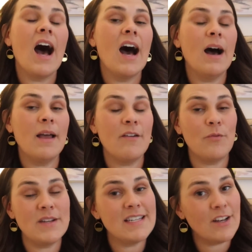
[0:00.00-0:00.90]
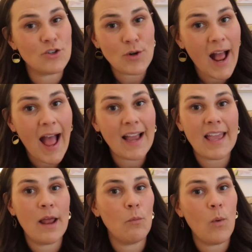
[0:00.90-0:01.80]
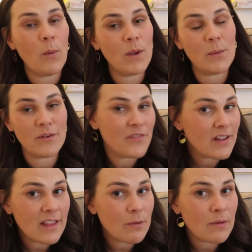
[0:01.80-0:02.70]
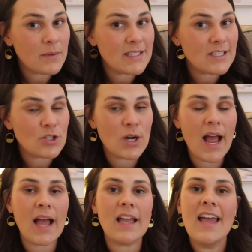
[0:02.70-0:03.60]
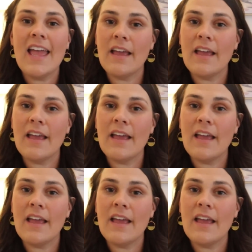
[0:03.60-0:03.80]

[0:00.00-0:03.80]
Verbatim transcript: uh, if we didn't track and what we were feeling when we didn't track,